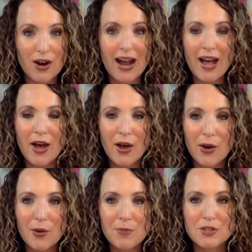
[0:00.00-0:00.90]
I
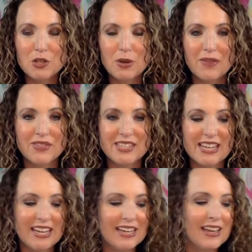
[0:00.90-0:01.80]
hope that you have
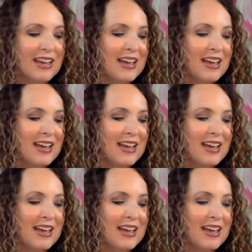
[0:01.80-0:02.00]
seen